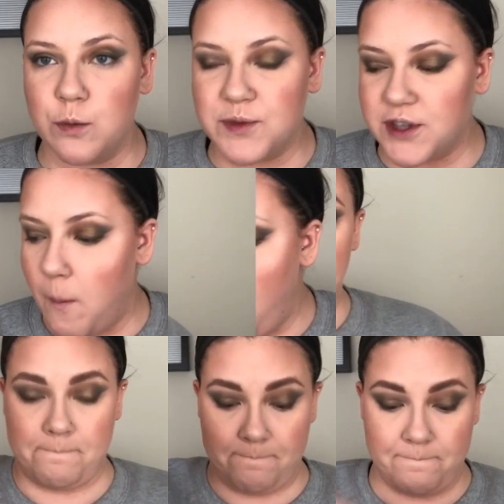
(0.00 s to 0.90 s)
Oops.
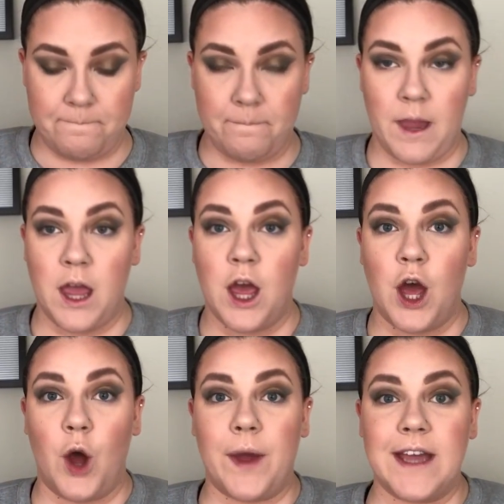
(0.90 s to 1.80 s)

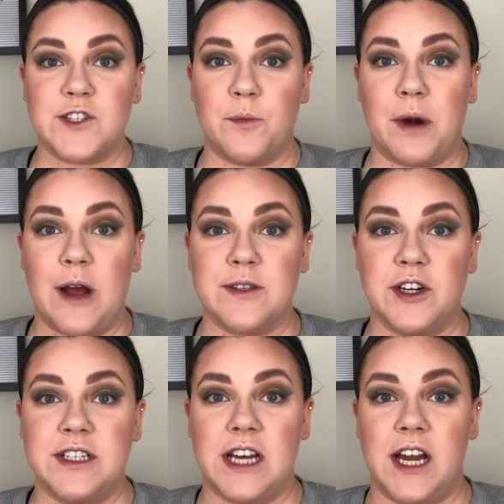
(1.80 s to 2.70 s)
Okay, so brows
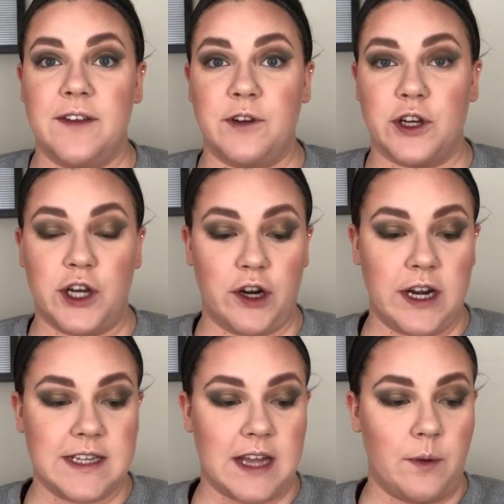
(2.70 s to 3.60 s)
are done. If you're
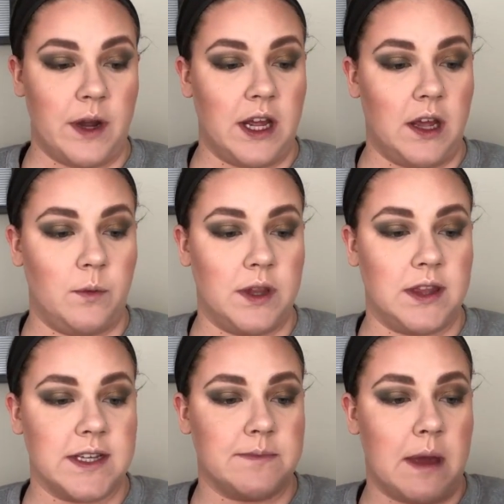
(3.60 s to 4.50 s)
curious, I went in with
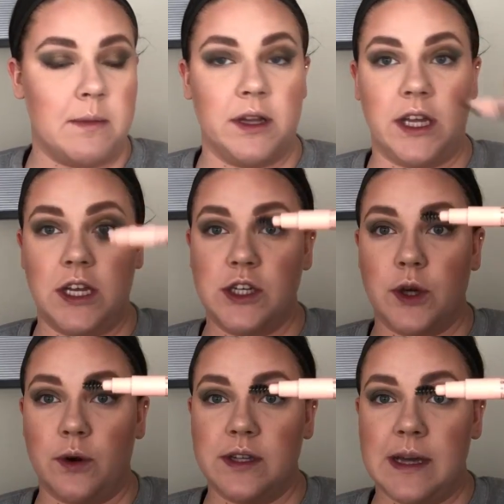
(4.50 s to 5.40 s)
this Maybelline
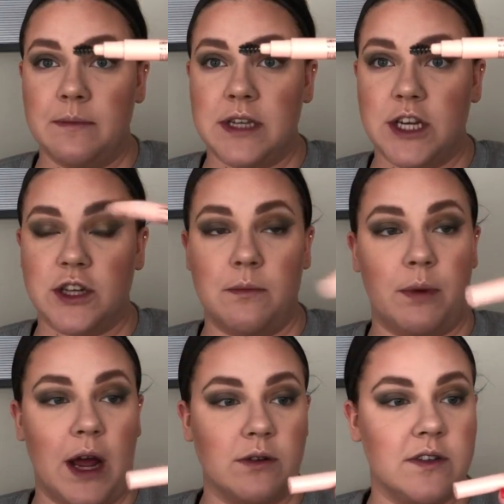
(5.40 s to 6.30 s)
Total Temptation
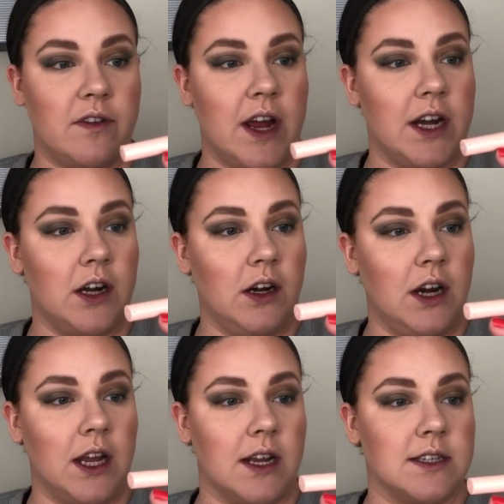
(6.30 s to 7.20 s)
Brow Definer,
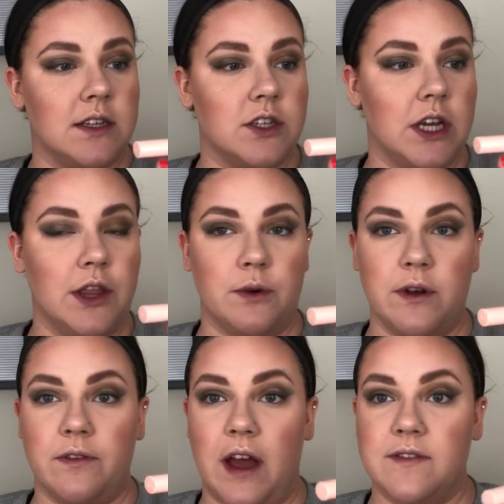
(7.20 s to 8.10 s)
and it's in the shade
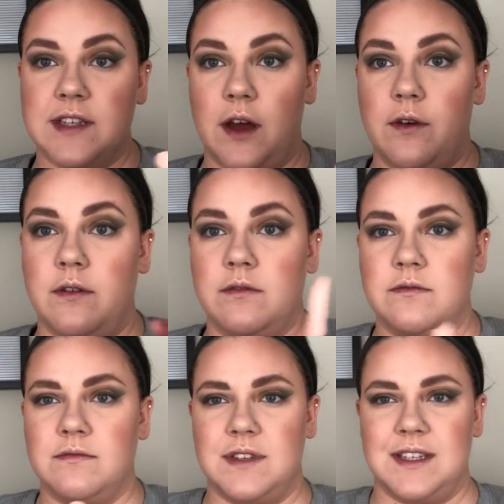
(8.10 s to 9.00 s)
305 South.
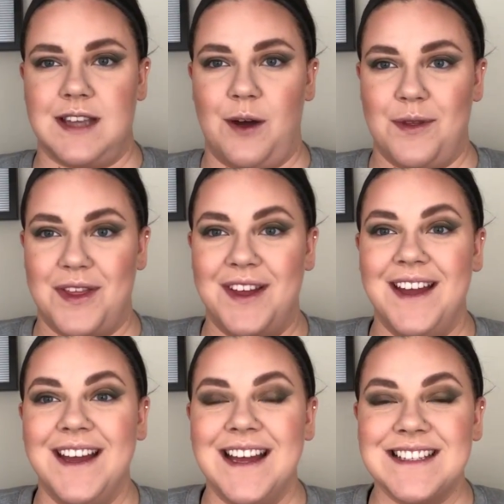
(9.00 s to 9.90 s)

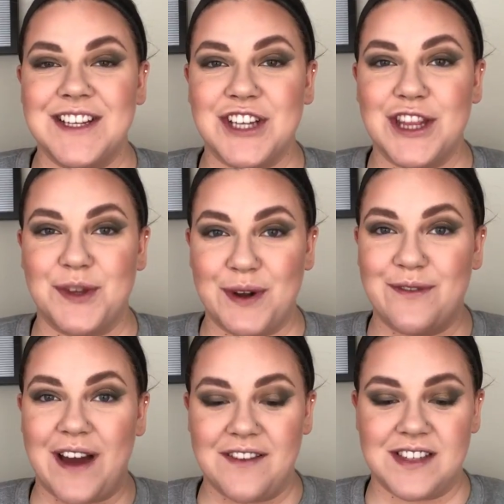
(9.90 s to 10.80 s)
It's in the shade
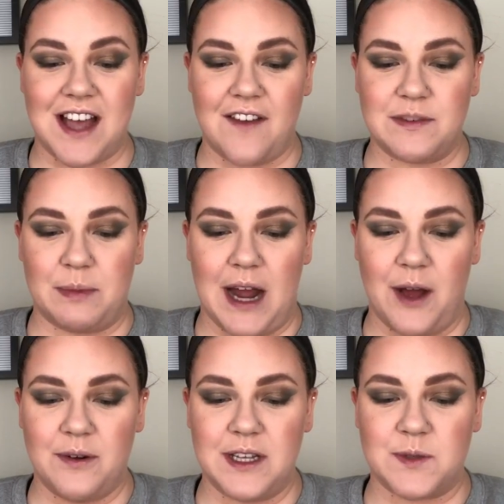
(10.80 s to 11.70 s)
305 Soft
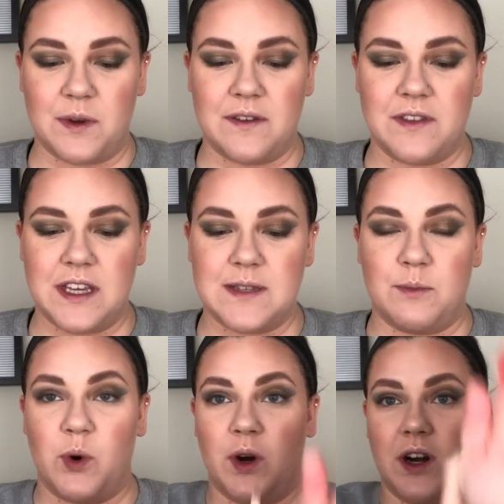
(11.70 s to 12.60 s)
Brown. It's one of these
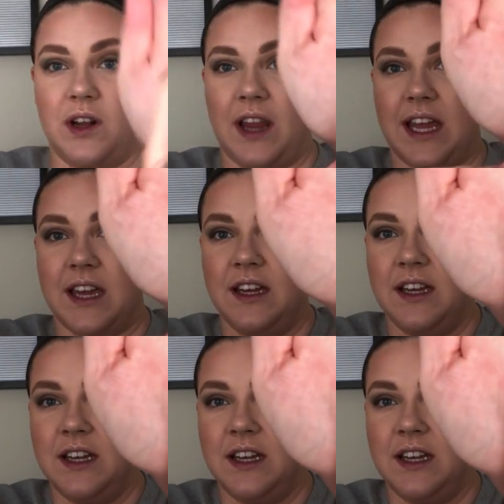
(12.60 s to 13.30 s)
more like